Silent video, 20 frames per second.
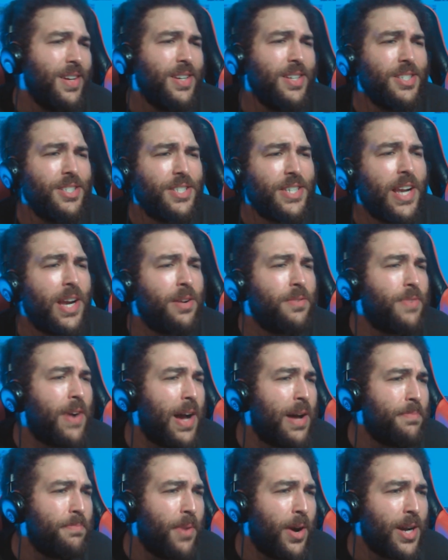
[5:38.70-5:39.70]
Shout out
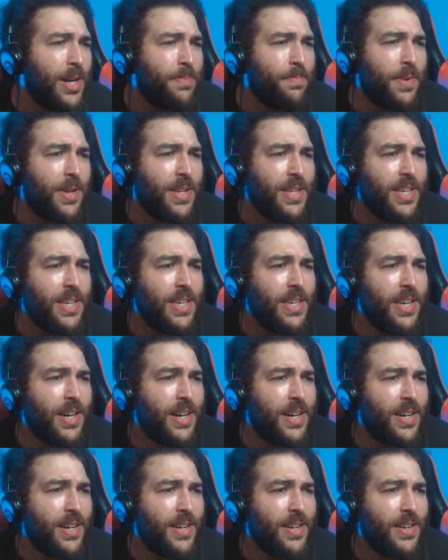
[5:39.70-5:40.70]
Rob Markman. He
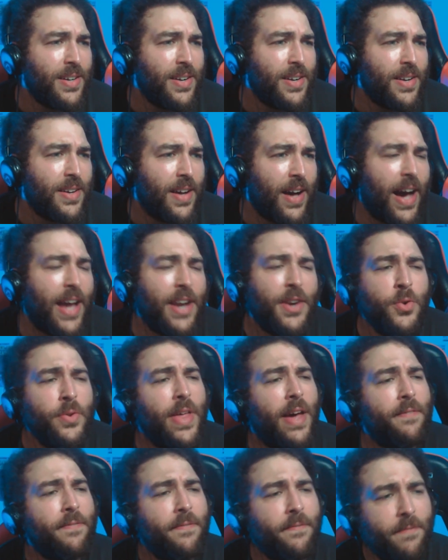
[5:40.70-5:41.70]
I knew
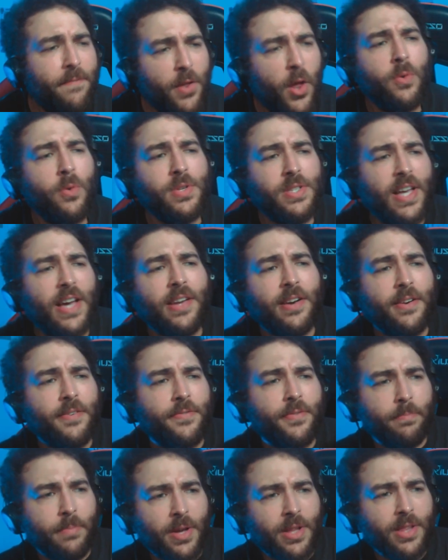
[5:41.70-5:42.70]
that flow sounded
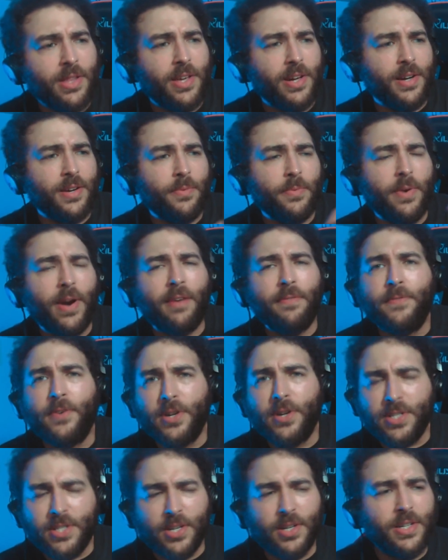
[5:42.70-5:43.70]
familiar when I
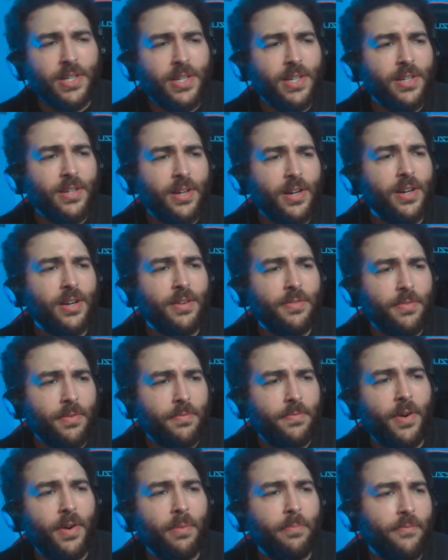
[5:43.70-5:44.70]
first heard it from
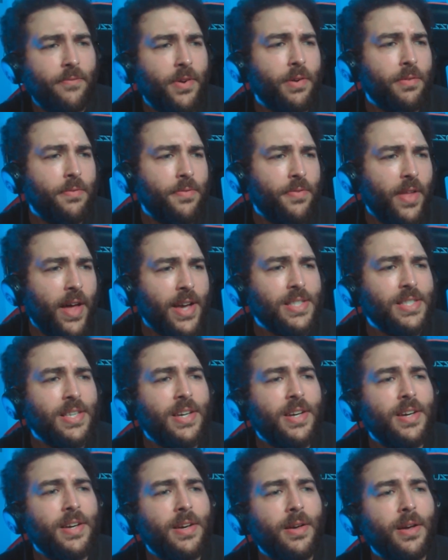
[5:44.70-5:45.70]
Funk Flex.
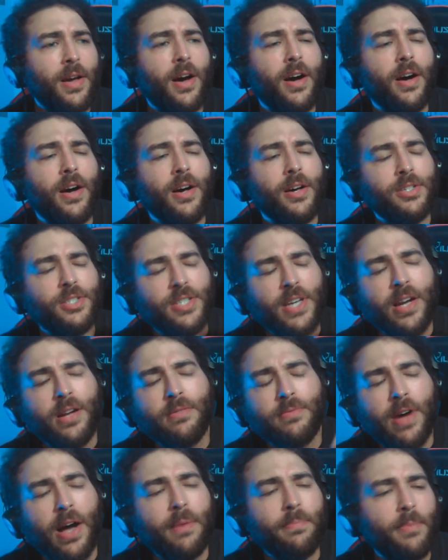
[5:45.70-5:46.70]
Shout
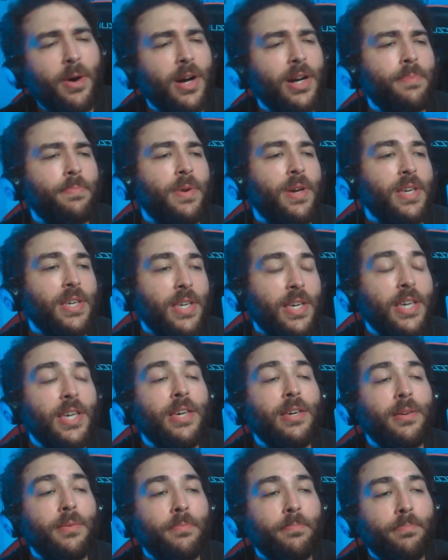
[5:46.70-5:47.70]
out Rob Markman.
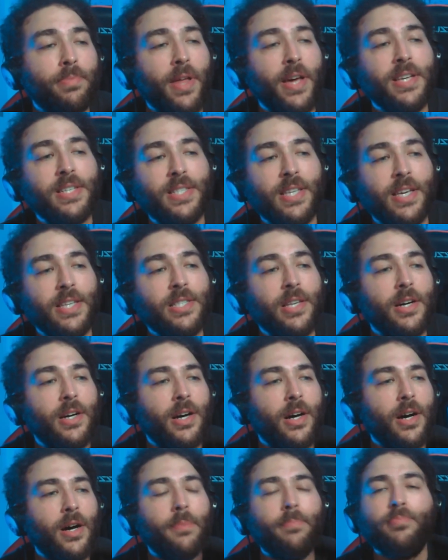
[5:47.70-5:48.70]
He placed it. It's
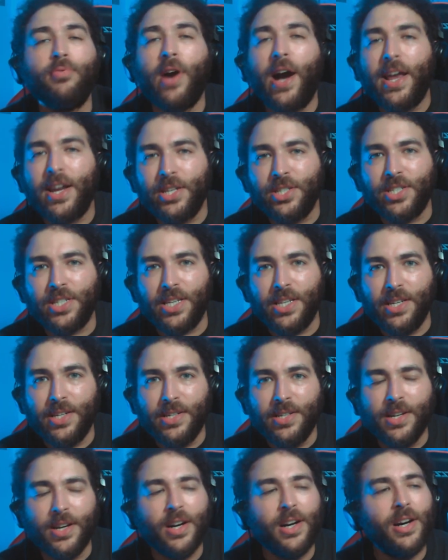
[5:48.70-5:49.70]
a Prodigy.
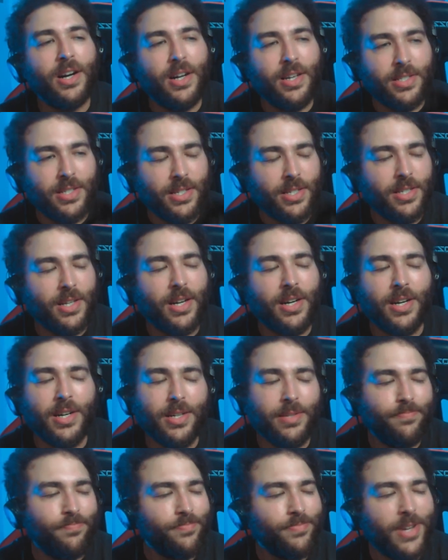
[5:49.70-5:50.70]
It's
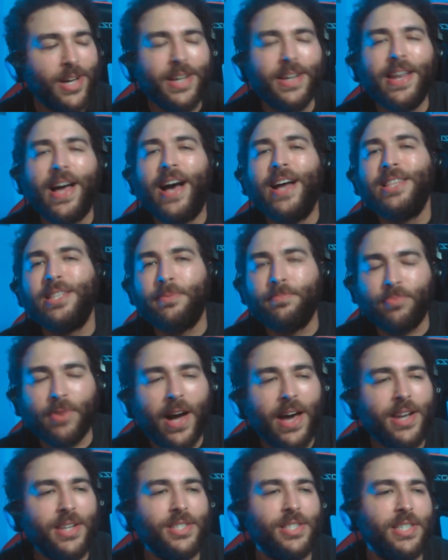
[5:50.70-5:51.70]
a nod to
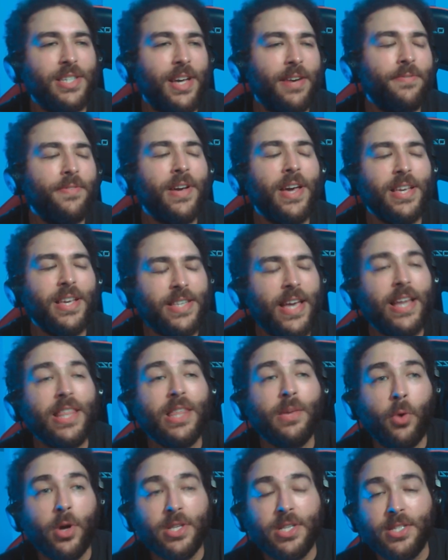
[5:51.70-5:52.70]
Prodigy. I forget exactly
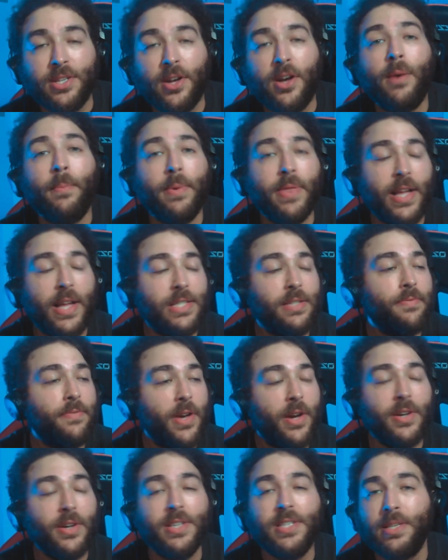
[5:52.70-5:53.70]
what song, but that's a
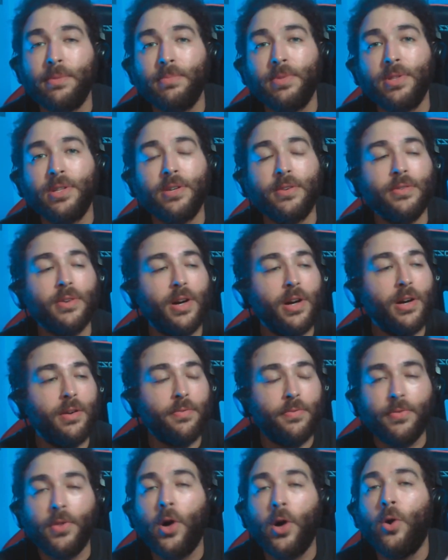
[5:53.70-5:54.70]
very similar
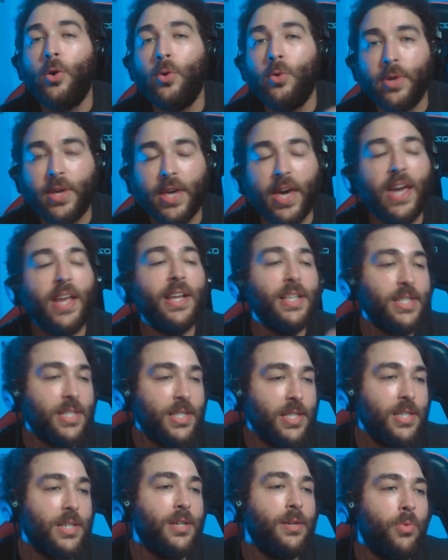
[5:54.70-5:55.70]
flow cadence
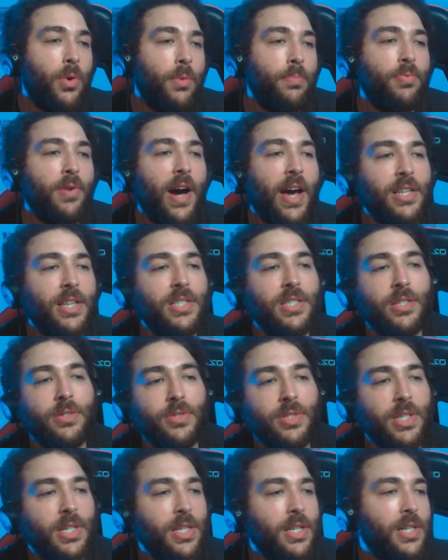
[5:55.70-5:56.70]
to what Prodigy
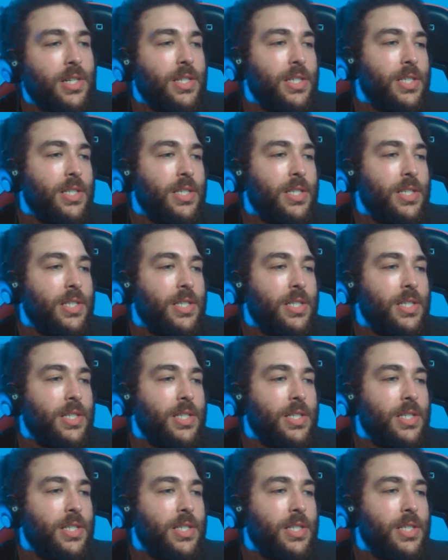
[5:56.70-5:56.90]
usually does.